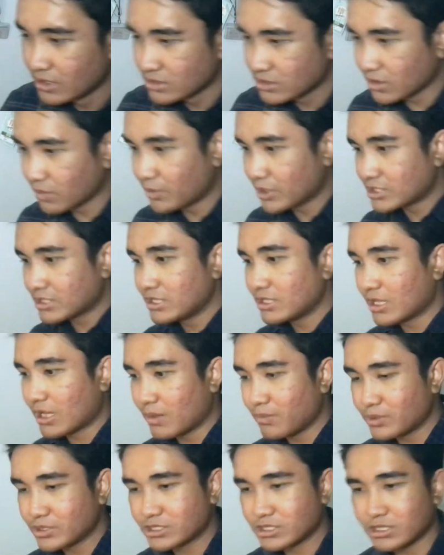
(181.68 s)
So basically,
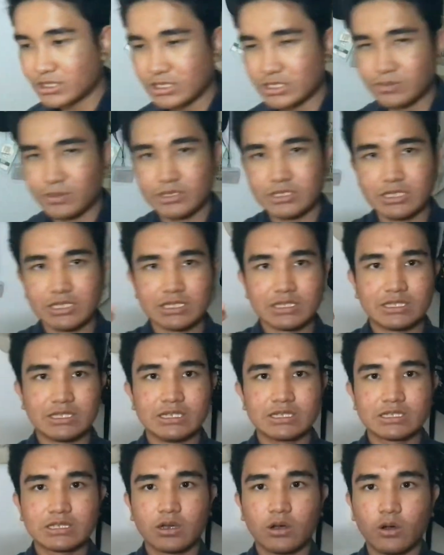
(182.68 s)
aperture is basically
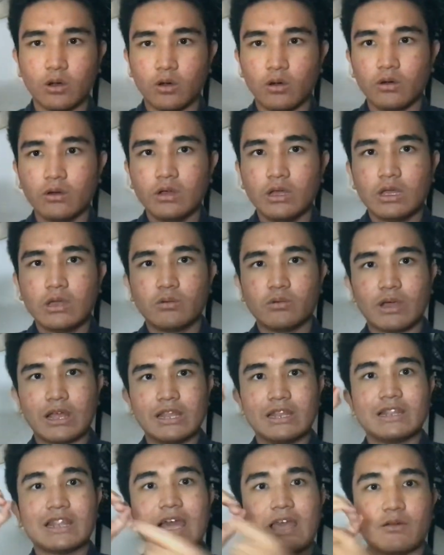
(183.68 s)
this hole
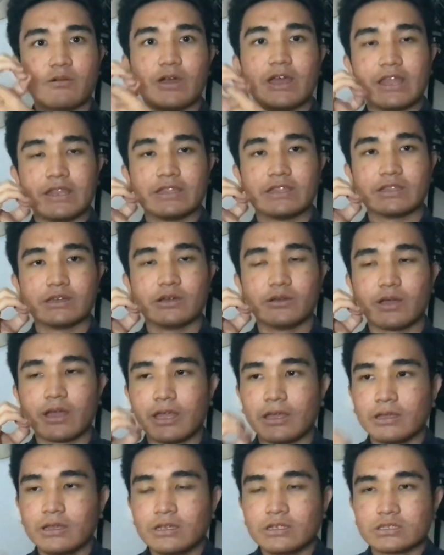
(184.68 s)
where light will enter,
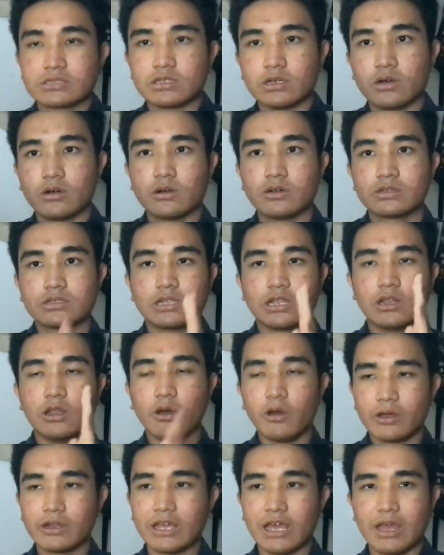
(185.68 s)
right? So the
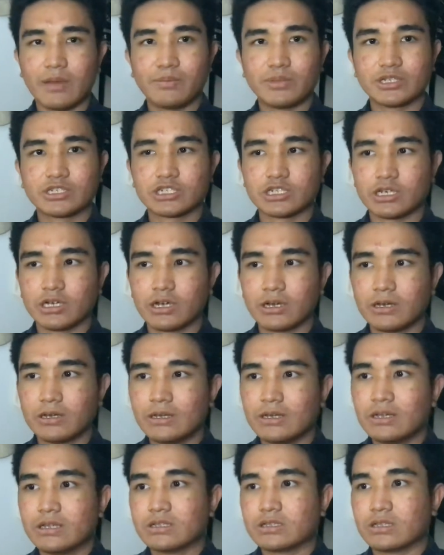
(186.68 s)
lower the aperture,
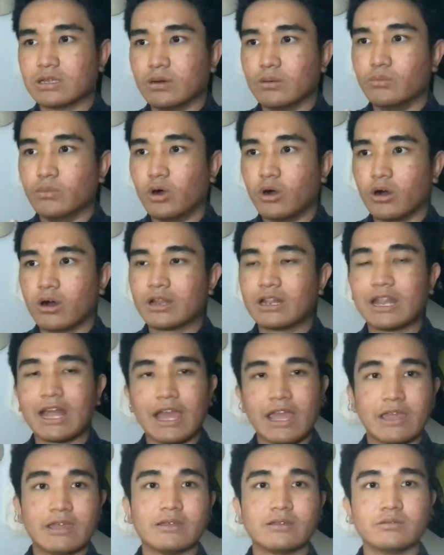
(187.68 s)
the more
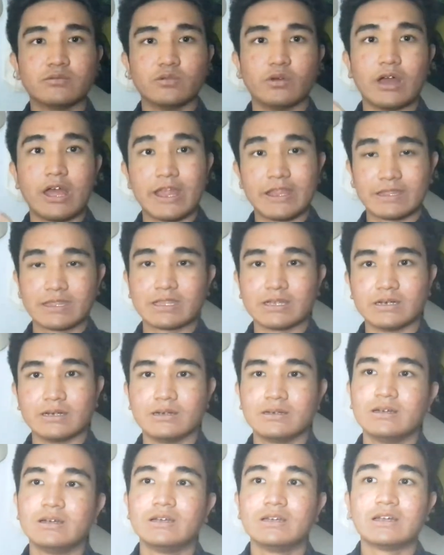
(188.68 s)
light will enter.